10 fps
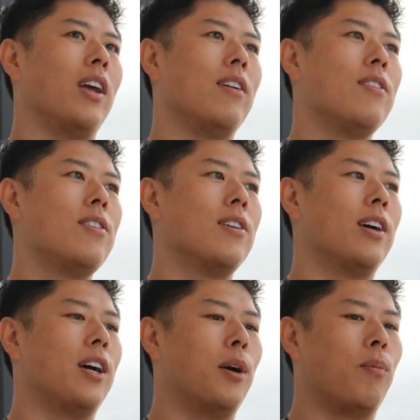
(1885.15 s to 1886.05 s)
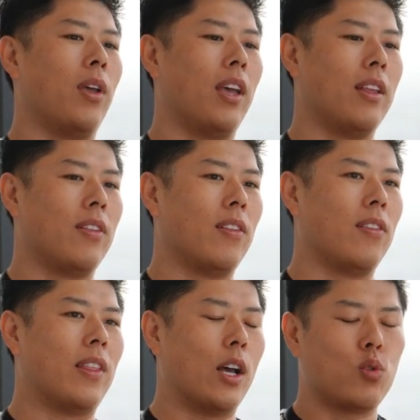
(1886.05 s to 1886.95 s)
Right. And
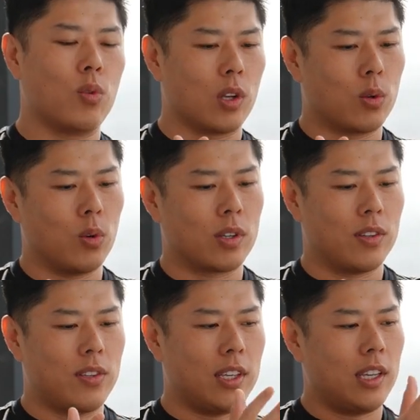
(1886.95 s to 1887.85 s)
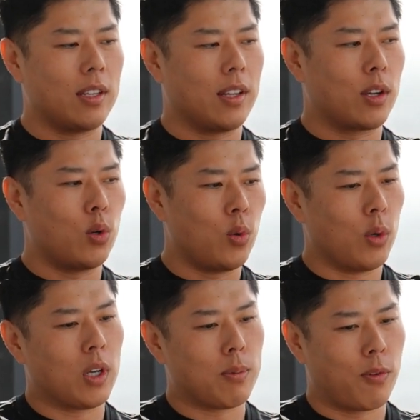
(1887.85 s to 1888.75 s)
that was really cool. Just seeing like who
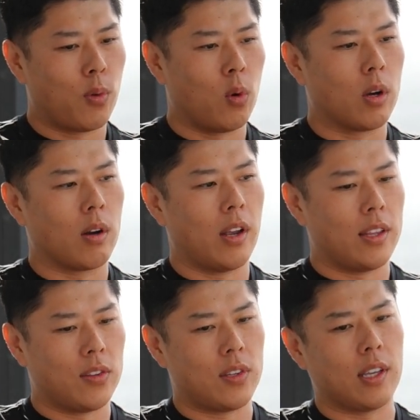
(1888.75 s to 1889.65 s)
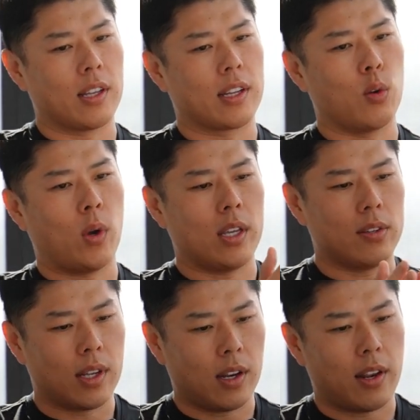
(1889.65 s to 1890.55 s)
he was before, and then seeing like the way
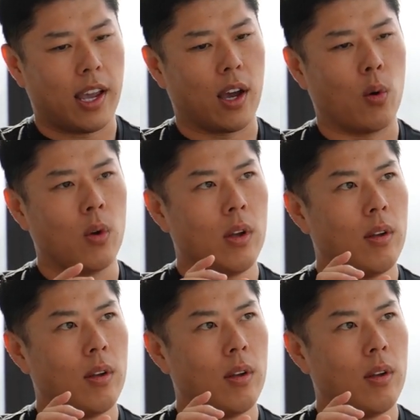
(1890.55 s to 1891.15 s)
he's done it now.